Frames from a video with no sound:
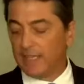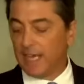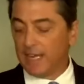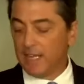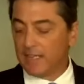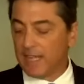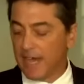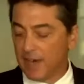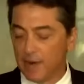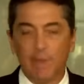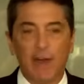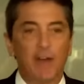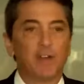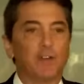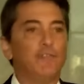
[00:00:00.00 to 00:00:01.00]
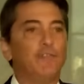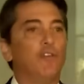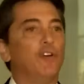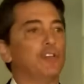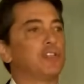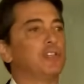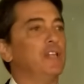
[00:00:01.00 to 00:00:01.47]
but that he and
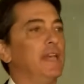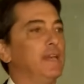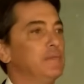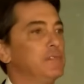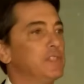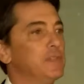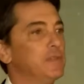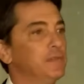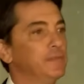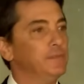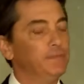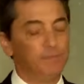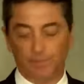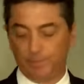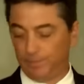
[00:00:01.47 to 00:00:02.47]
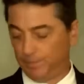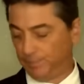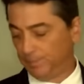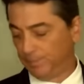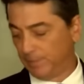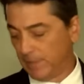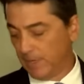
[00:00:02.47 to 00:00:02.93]
Eggert engaged in a one-time
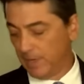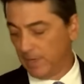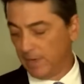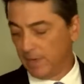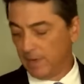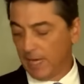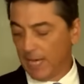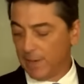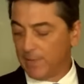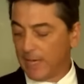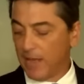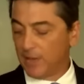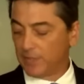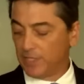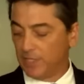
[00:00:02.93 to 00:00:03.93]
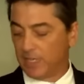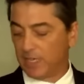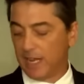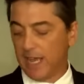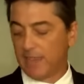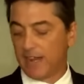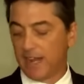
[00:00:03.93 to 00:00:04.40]
consensual sexual
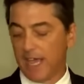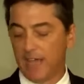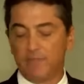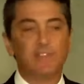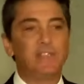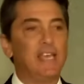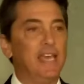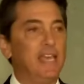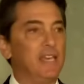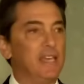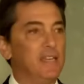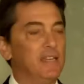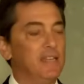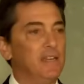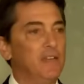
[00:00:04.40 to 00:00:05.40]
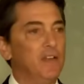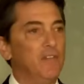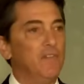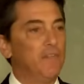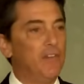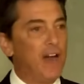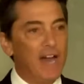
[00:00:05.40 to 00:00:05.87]
encounter when Eggert was
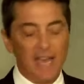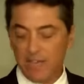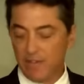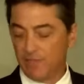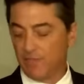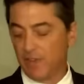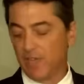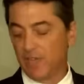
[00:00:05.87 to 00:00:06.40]
18.